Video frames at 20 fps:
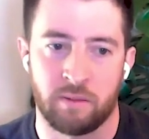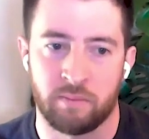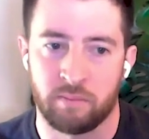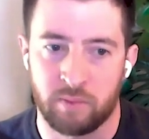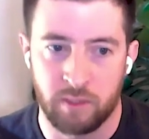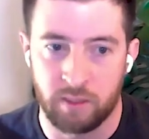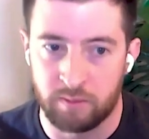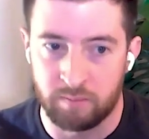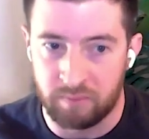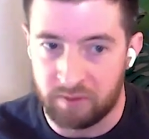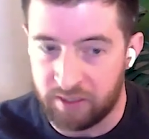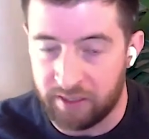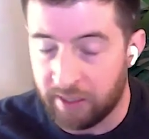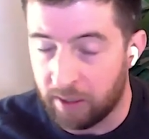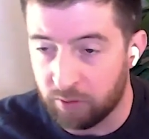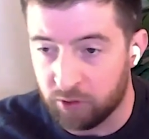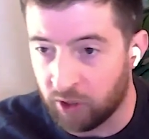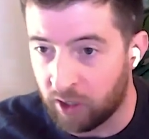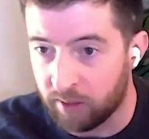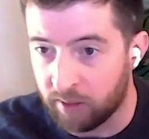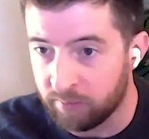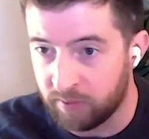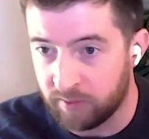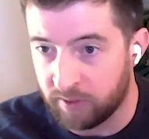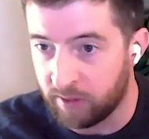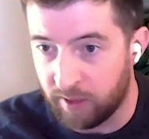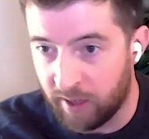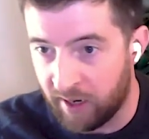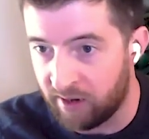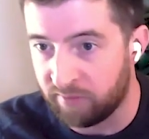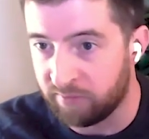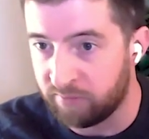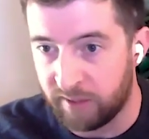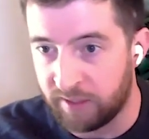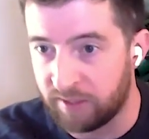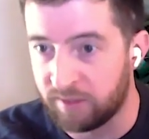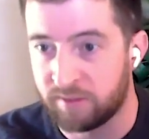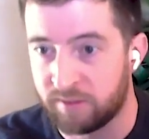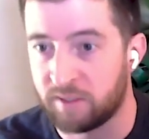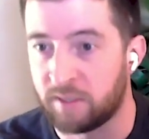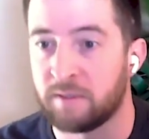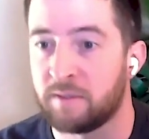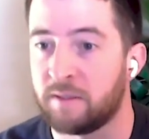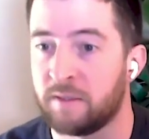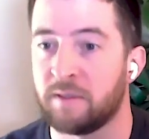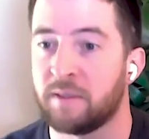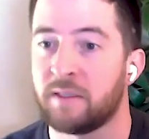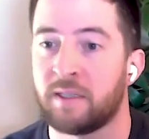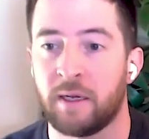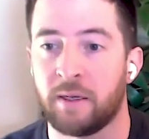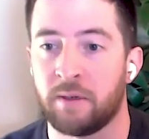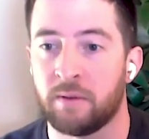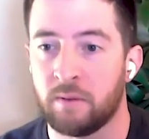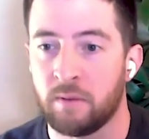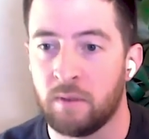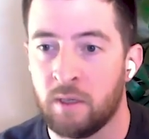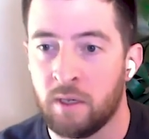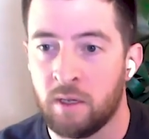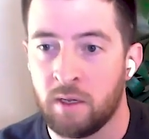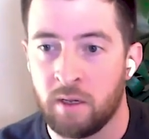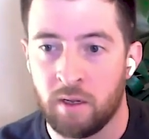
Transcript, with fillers: um, can seek out jobs that have data science in the title.